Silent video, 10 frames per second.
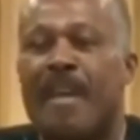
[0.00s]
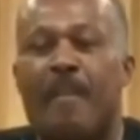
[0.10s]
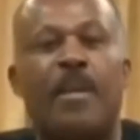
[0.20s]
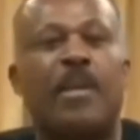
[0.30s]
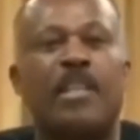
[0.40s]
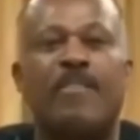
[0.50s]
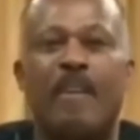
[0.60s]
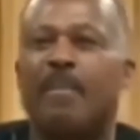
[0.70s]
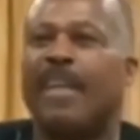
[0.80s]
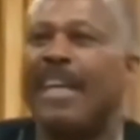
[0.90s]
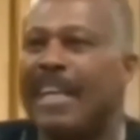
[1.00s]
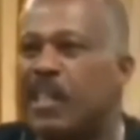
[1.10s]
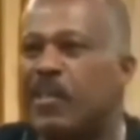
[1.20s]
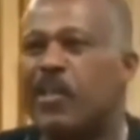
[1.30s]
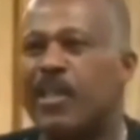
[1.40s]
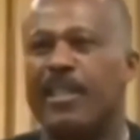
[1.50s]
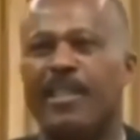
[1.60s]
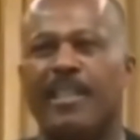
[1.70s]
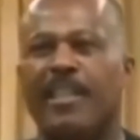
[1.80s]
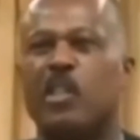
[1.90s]
Because from the illiteracy
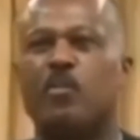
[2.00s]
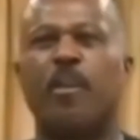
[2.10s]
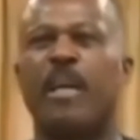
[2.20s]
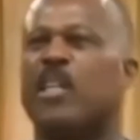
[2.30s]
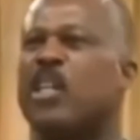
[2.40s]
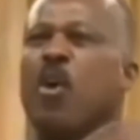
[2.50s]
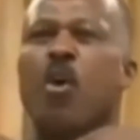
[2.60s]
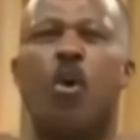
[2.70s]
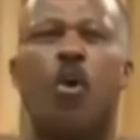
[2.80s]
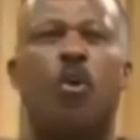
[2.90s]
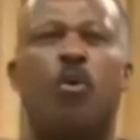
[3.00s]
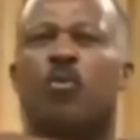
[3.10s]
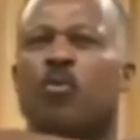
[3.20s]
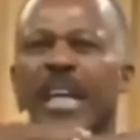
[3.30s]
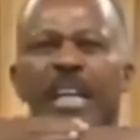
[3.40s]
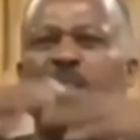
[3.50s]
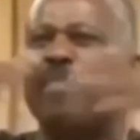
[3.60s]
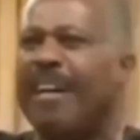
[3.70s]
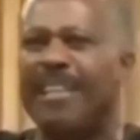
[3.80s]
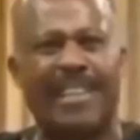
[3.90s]
springs a whole range
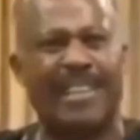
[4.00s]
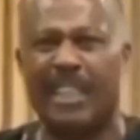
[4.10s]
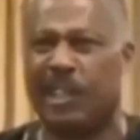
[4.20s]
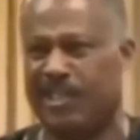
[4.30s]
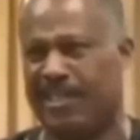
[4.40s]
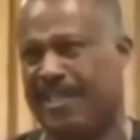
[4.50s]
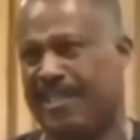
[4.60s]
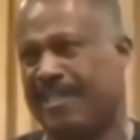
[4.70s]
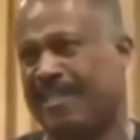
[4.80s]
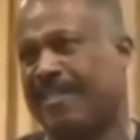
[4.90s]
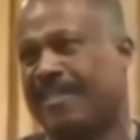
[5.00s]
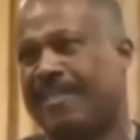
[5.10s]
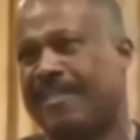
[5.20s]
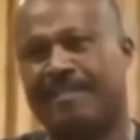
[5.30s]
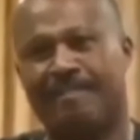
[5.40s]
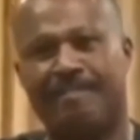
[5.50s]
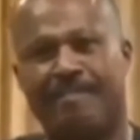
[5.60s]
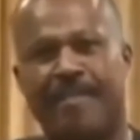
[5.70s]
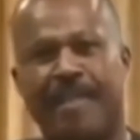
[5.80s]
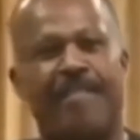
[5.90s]
of other conditions.
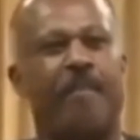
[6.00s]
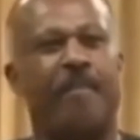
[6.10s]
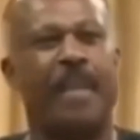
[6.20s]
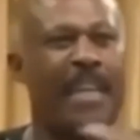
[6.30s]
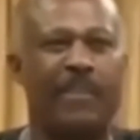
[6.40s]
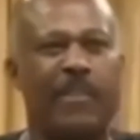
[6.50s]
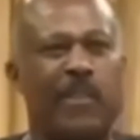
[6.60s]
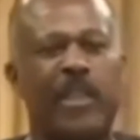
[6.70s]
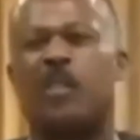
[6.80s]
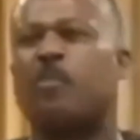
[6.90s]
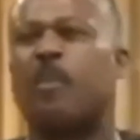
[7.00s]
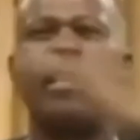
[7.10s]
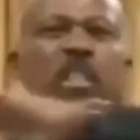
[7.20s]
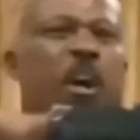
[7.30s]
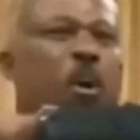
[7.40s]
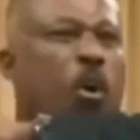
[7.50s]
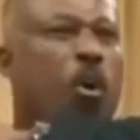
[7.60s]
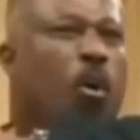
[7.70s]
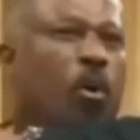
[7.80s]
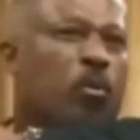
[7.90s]
From the illiteracy springs a
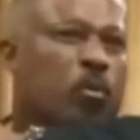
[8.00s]
whole